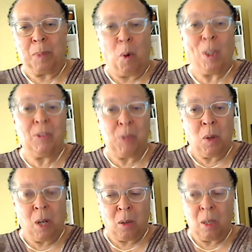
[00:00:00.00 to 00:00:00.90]
point
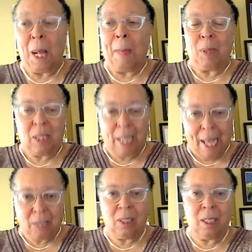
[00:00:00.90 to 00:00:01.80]
zero, but to
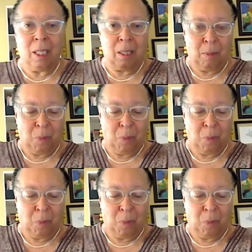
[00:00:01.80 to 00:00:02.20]
actually get them